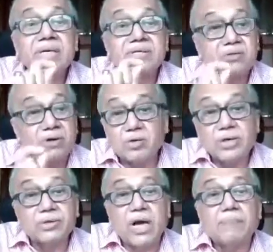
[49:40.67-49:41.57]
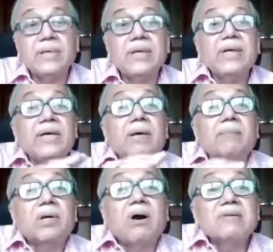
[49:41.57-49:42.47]
It is not going to happen
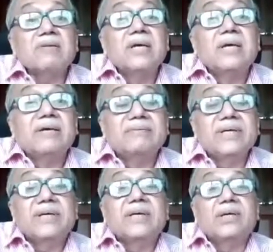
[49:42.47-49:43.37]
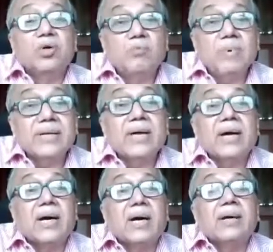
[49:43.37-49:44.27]
because, see, human
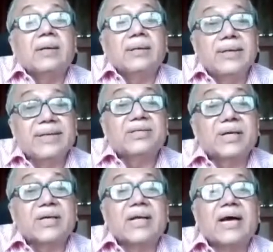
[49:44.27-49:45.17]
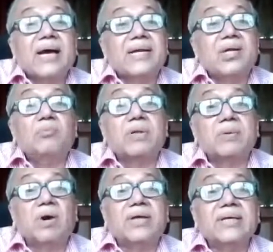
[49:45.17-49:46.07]
nature and human
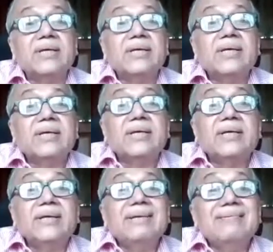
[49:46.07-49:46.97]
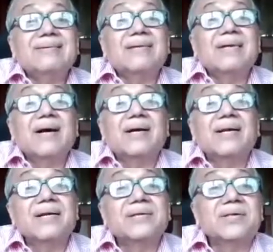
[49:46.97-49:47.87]
body is a
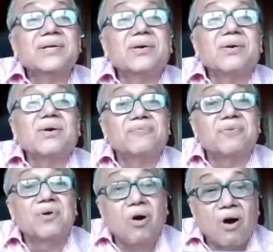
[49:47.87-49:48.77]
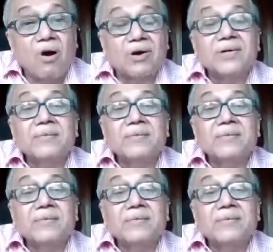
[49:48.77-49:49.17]
creation of God.